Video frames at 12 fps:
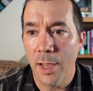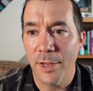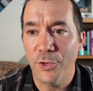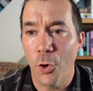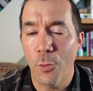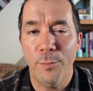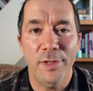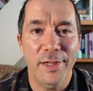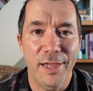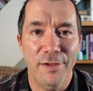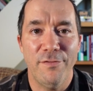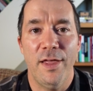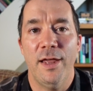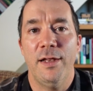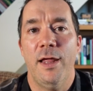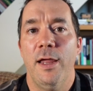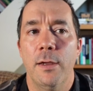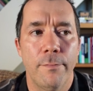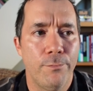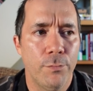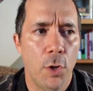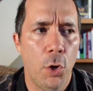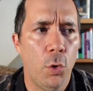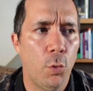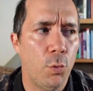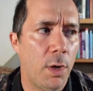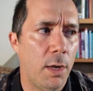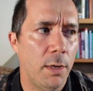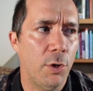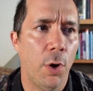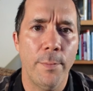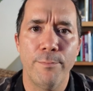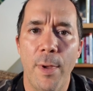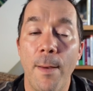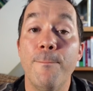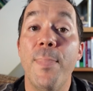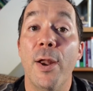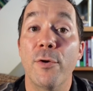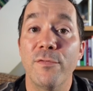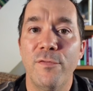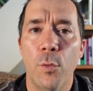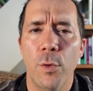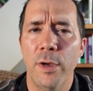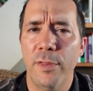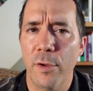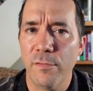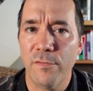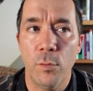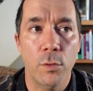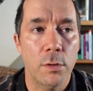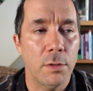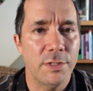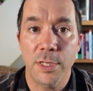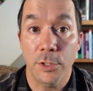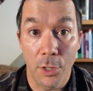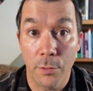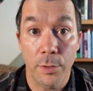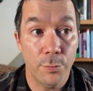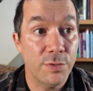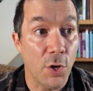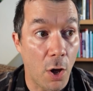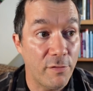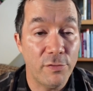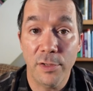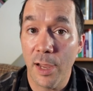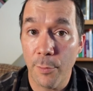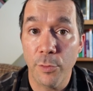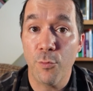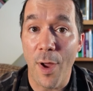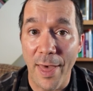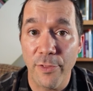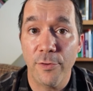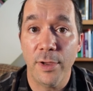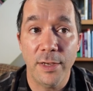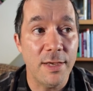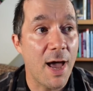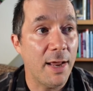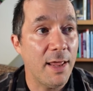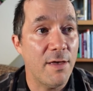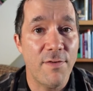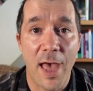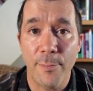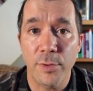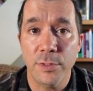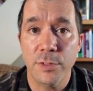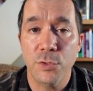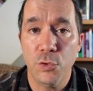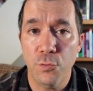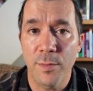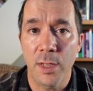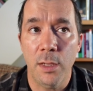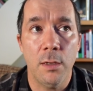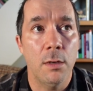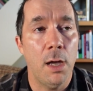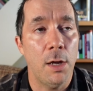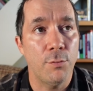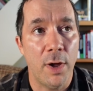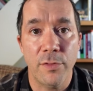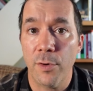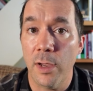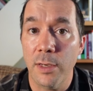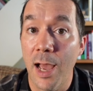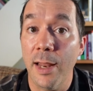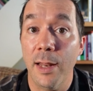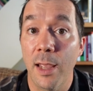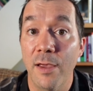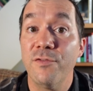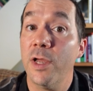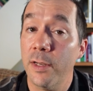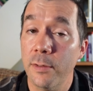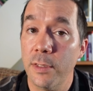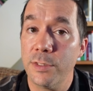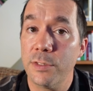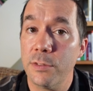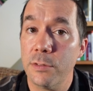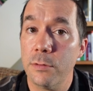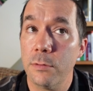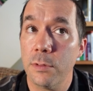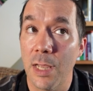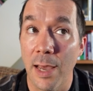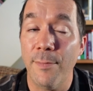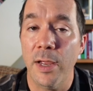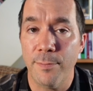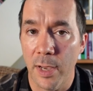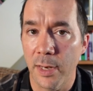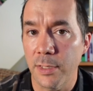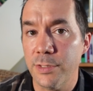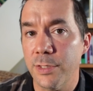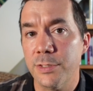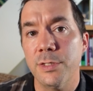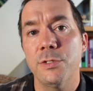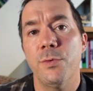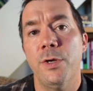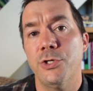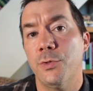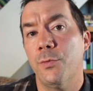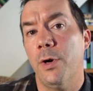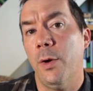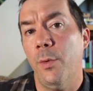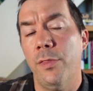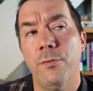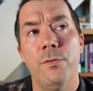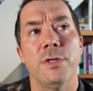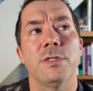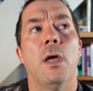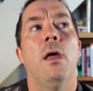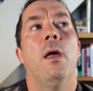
I don't believe that, like, oh, you know, I'm better for it, therefore. It's like, no, it was awful. I would rather it not have happened to me. I'd rather I not have done this, got my body to the situation where I went through this.